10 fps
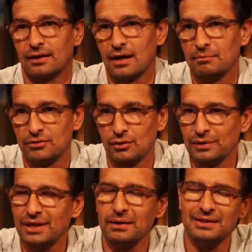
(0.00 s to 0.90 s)
come
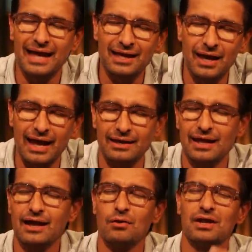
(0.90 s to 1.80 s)
through, they, they can't,
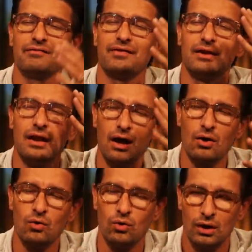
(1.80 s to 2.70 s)
they don't even
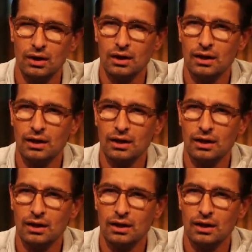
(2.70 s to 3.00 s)
know.